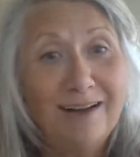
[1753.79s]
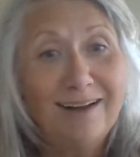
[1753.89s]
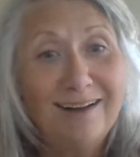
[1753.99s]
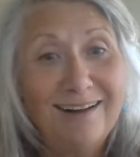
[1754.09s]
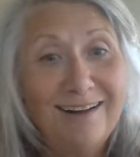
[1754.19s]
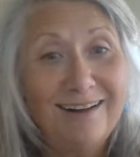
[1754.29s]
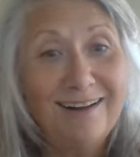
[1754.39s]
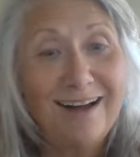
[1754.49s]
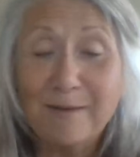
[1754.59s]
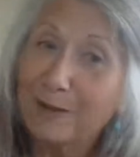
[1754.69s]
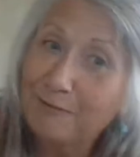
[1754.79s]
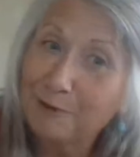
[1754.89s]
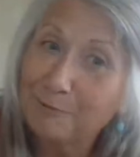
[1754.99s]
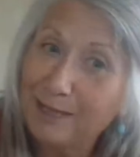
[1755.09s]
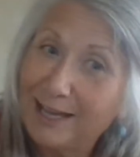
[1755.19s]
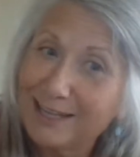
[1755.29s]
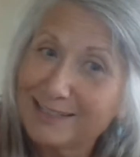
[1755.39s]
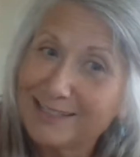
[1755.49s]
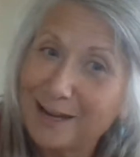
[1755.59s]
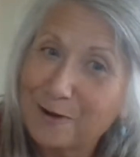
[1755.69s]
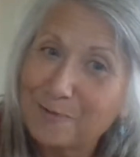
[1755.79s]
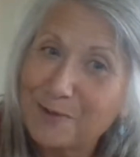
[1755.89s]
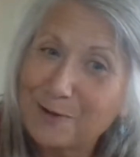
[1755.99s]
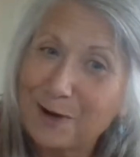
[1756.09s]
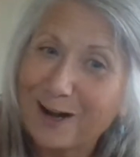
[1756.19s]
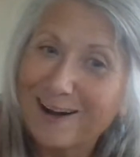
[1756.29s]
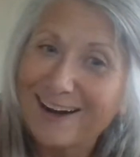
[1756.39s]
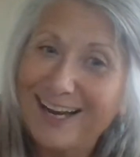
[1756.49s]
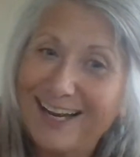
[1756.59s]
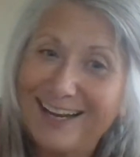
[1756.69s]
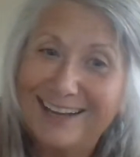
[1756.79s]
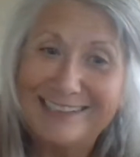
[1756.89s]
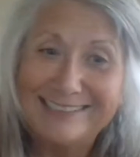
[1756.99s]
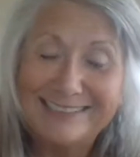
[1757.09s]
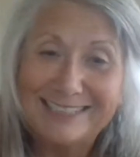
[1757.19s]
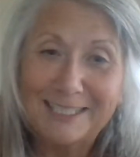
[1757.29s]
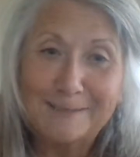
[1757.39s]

I'm having a blast. I hope you are. And